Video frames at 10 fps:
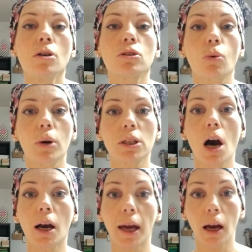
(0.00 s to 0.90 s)
So we're
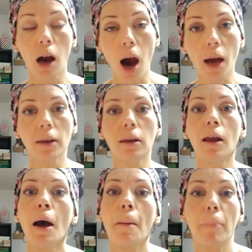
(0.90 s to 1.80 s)
talking
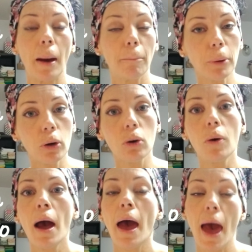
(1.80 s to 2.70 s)
cotton,
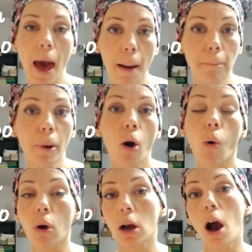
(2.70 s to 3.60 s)
bamboo, hemp,
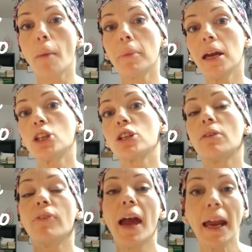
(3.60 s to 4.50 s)
or a combination
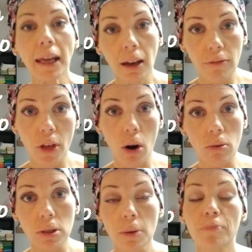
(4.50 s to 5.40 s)
of any of
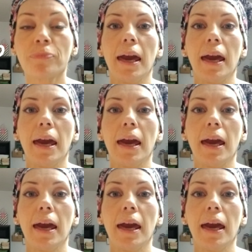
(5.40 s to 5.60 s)
those.